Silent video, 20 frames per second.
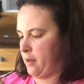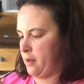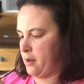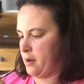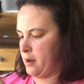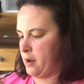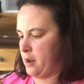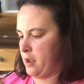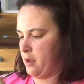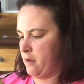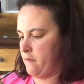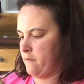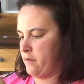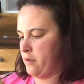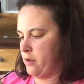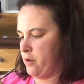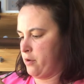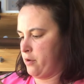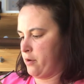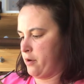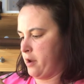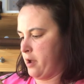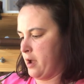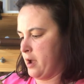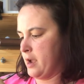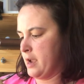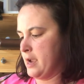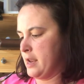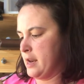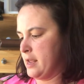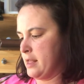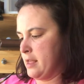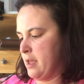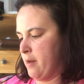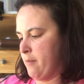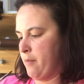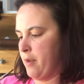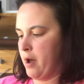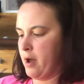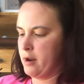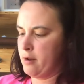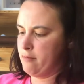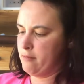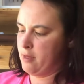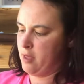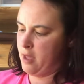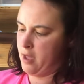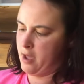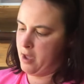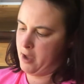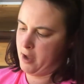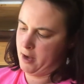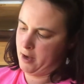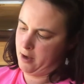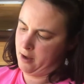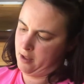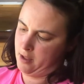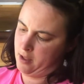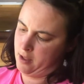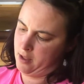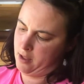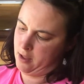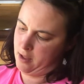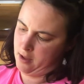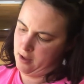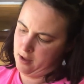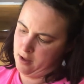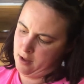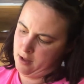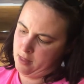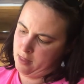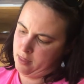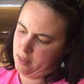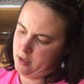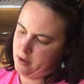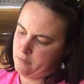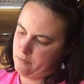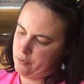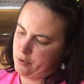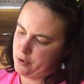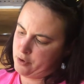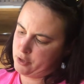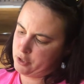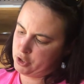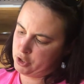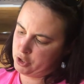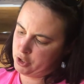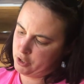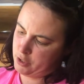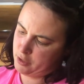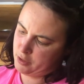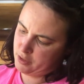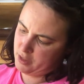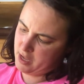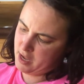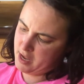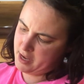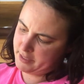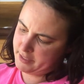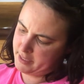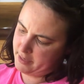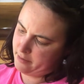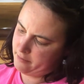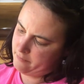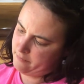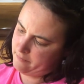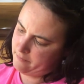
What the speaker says: Now, if you're not getting that bottom line, then push the ink down.